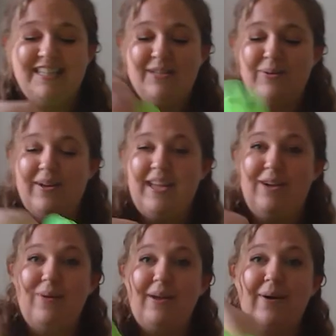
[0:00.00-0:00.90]
is the
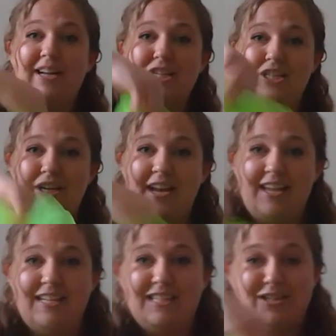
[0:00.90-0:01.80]
way we wash our
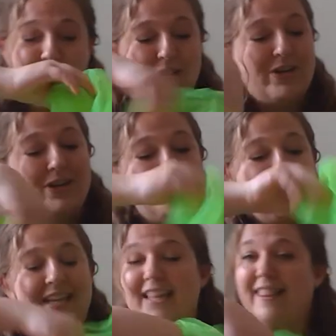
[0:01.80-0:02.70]
head so
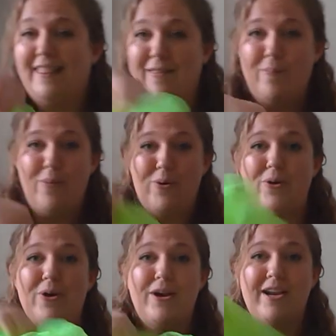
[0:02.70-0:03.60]
early in the
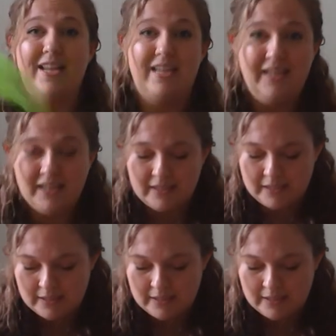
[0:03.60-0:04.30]
morning.